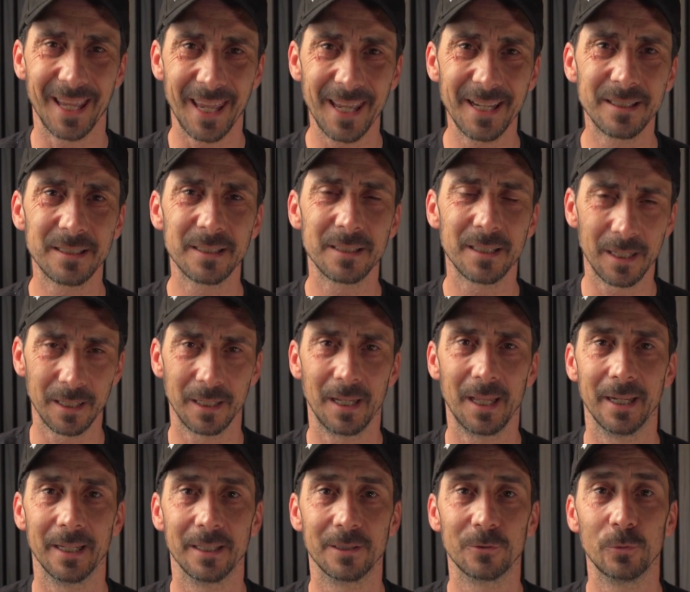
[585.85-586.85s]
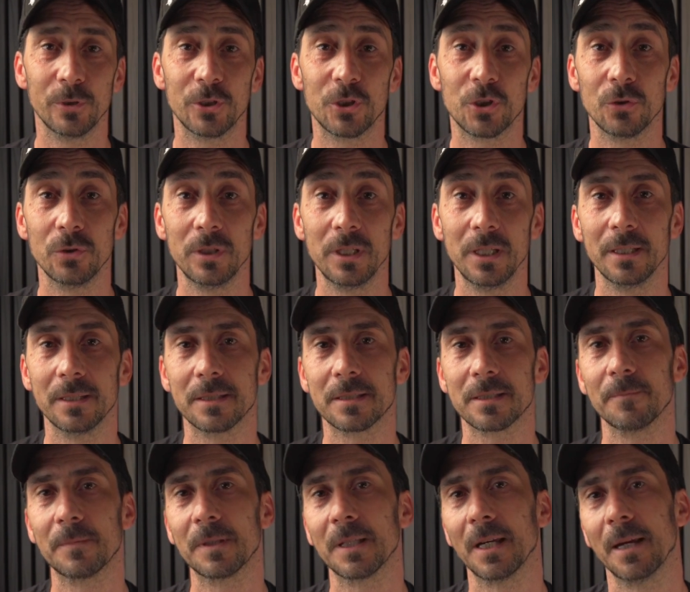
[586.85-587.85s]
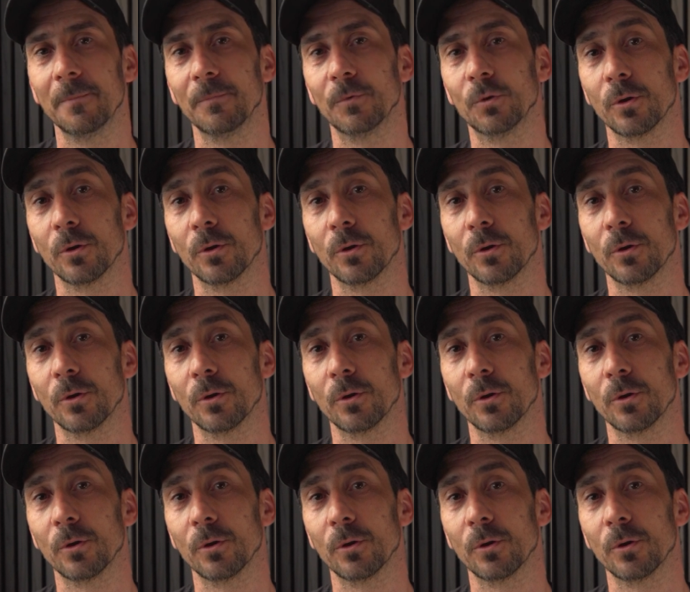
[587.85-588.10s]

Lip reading: extra light which you need sometimes